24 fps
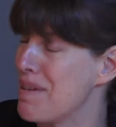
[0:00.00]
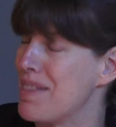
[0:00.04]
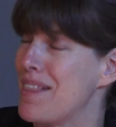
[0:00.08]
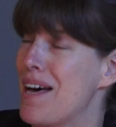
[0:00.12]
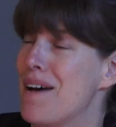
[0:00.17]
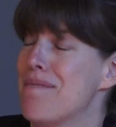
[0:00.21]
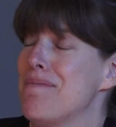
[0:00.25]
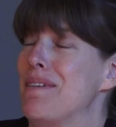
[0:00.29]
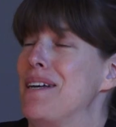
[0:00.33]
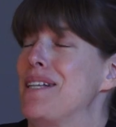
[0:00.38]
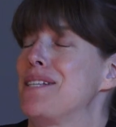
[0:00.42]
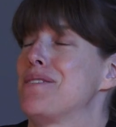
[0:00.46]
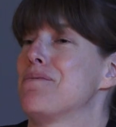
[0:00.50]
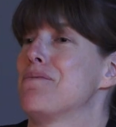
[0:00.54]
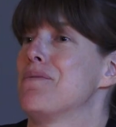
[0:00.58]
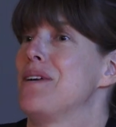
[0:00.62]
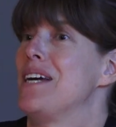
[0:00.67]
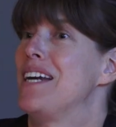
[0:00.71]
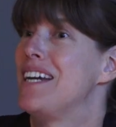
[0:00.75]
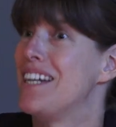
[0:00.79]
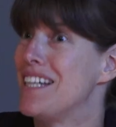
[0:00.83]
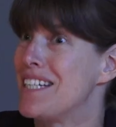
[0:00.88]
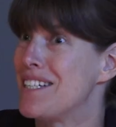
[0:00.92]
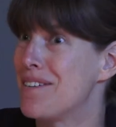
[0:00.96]
but that means
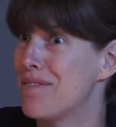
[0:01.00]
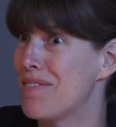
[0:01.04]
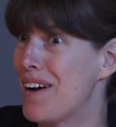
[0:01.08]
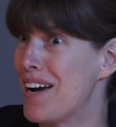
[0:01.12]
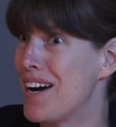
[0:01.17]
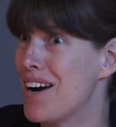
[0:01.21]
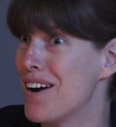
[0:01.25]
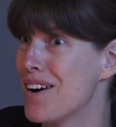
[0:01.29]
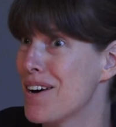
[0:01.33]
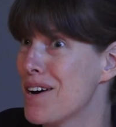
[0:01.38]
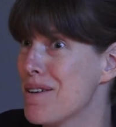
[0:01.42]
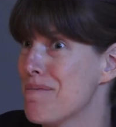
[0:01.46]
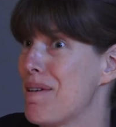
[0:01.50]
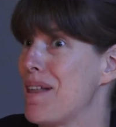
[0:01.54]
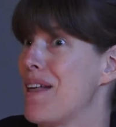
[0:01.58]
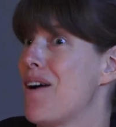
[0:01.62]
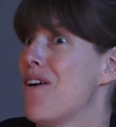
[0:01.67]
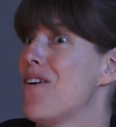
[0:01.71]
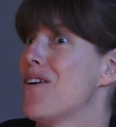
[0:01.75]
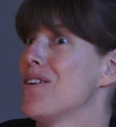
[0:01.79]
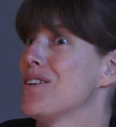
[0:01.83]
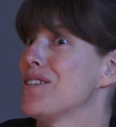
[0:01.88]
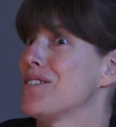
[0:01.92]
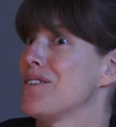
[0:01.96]
we need to fight harder, but
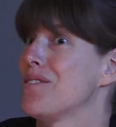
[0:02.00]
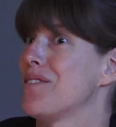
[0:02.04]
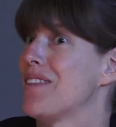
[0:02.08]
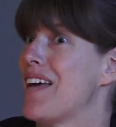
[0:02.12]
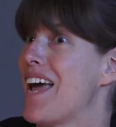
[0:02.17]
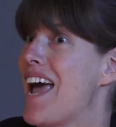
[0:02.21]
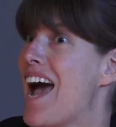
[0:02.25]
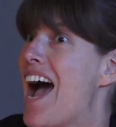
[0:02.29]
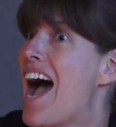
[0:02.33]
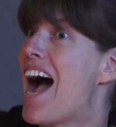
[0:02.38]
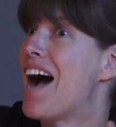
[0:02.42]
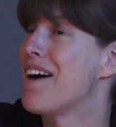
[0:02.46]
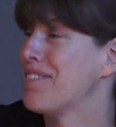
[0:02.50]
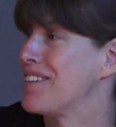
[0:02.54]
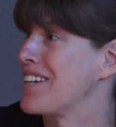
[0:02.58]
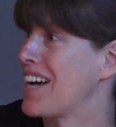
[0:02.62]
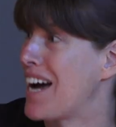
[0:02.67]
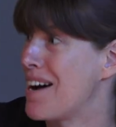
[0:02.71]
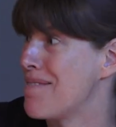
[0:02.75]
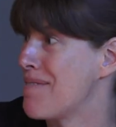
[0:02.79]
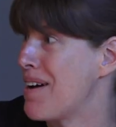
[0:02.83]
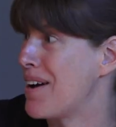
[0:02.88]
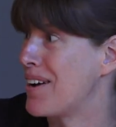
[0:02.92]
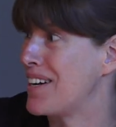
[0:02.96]
also they have to
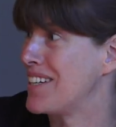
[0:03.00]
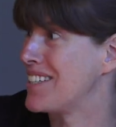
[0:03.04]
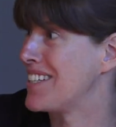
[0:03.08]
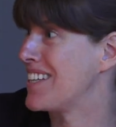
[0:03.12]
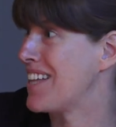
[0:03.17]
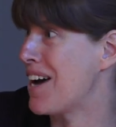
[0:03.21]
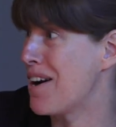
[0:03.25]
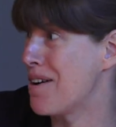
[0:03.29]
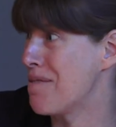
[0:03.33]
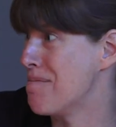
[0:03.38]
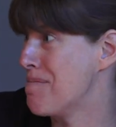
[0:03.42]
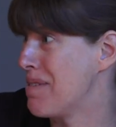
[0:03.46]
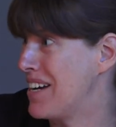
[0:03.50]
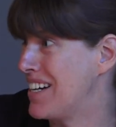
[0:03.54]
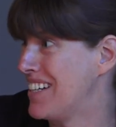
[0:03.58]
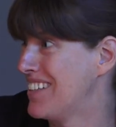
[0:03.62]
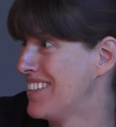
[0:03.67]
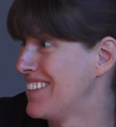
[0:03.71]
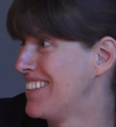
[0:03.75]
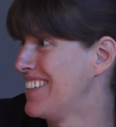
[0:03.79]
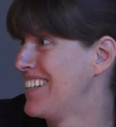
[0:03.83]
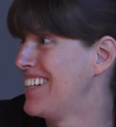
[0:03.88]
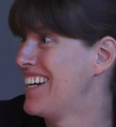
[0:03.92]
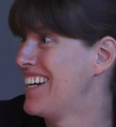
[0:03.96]
come out into the open.